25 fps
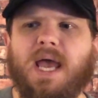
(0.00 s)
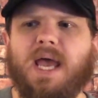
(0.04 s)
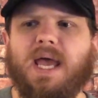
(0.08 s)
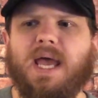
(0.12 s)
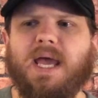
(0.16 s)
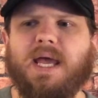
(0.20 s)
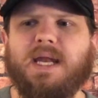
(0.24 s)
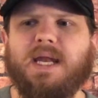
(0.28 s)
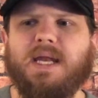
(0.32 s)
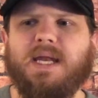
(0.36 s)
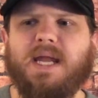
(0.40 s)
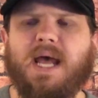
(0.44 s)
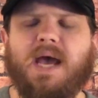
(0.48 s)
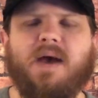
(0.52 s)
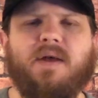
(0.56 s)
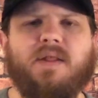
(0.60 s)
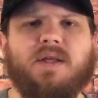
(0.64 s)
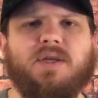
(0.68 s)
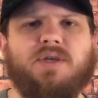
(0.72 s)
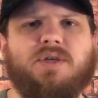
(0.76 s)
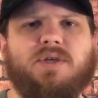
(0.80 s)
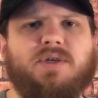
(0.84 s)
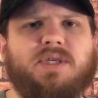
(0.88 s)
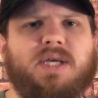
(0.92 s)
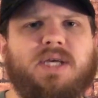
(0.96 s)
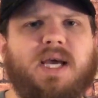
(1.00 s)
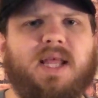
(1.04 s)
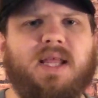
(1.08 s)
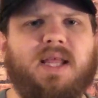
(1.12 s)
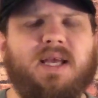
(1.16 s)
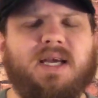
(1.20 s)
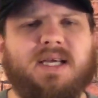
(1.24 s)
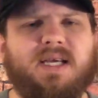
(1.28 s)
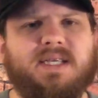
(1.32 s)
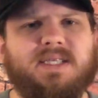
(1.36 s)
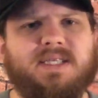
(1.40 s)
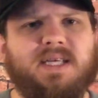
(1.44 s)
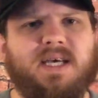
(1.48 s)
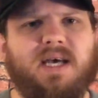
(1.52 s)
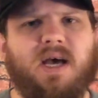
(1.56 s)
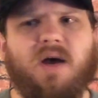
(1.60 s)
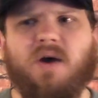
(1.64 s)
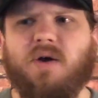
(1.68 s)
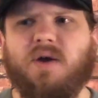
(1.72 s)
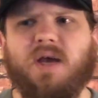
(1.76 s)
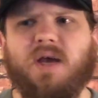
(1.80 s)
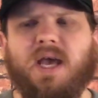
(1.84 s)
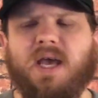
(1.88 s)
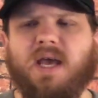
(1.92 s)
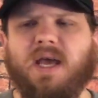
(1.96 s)
And now that you're telling us that,
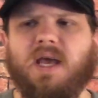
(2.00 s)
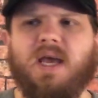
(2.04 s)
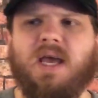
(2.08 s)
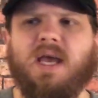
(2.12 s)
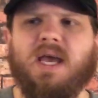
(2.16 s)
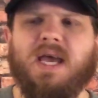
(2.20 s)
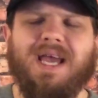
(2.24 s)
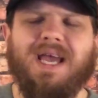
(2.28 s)
okay,